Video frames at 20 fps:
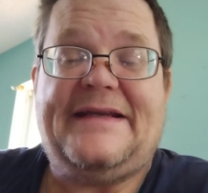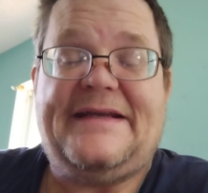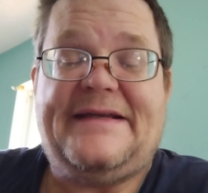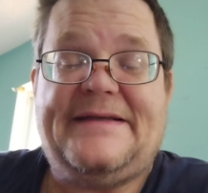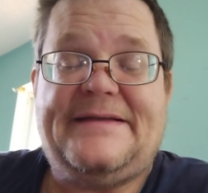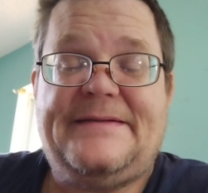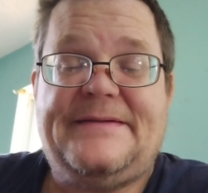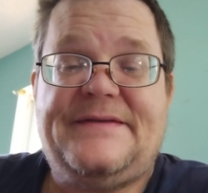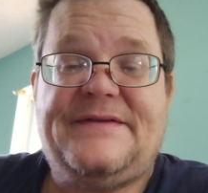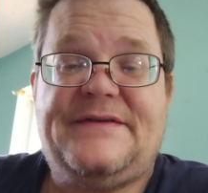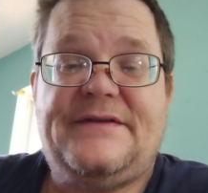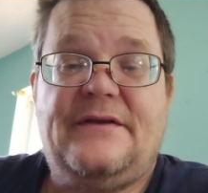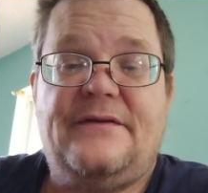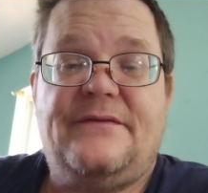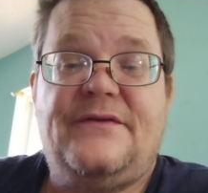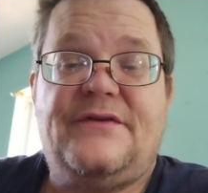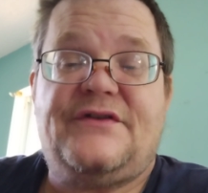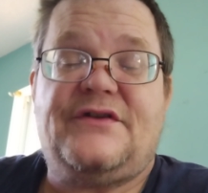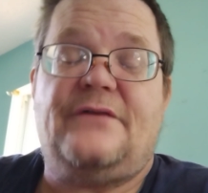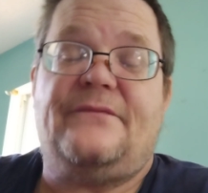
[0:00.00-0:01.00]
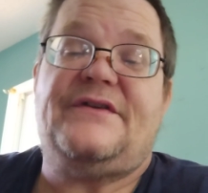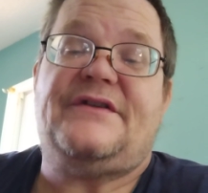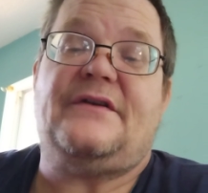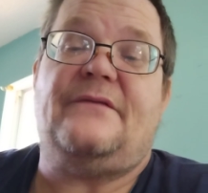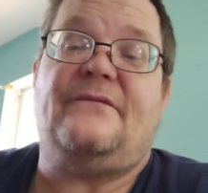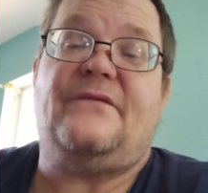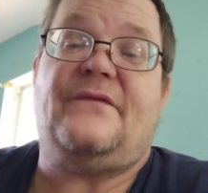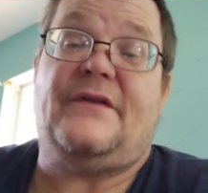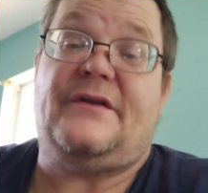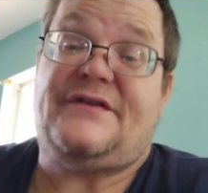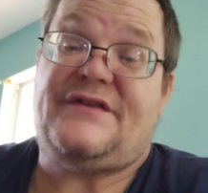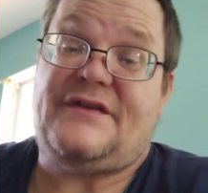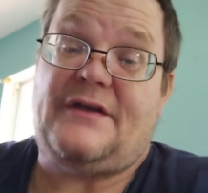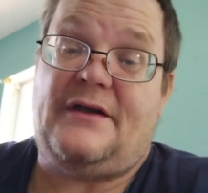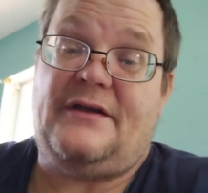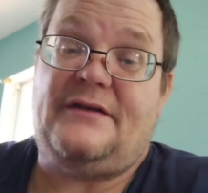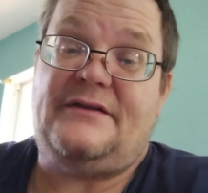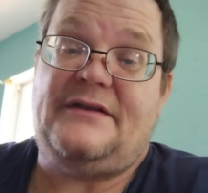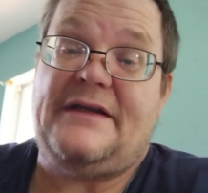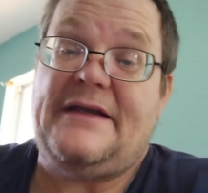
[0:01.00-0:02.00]
is the surface of the
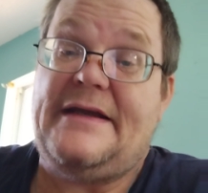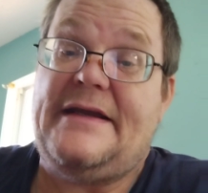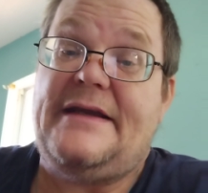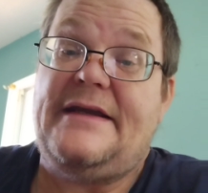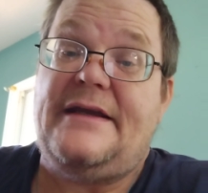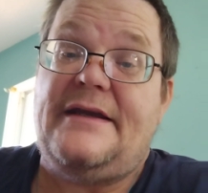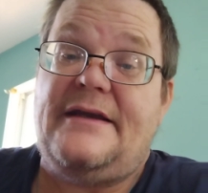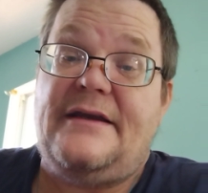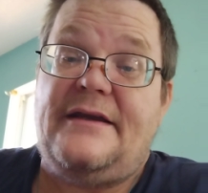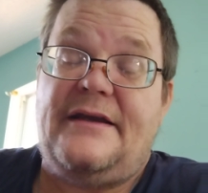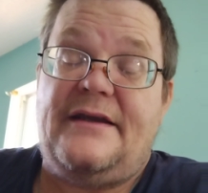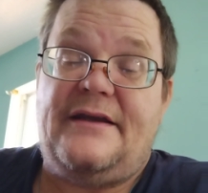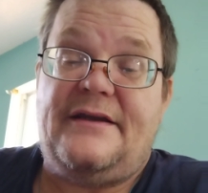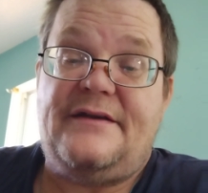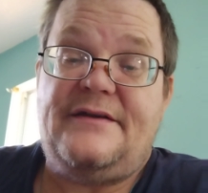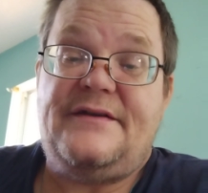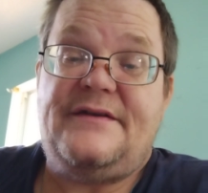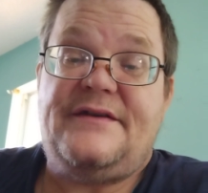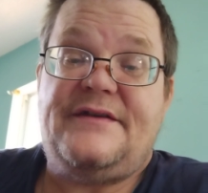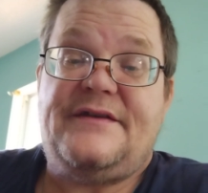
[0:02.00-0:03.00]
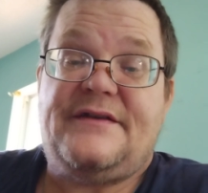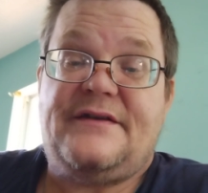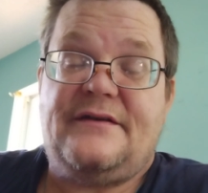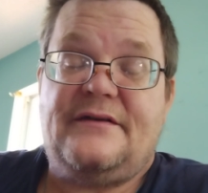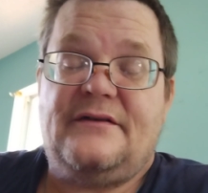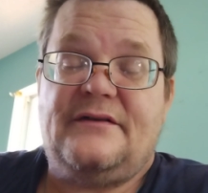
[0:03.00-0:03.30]
sun is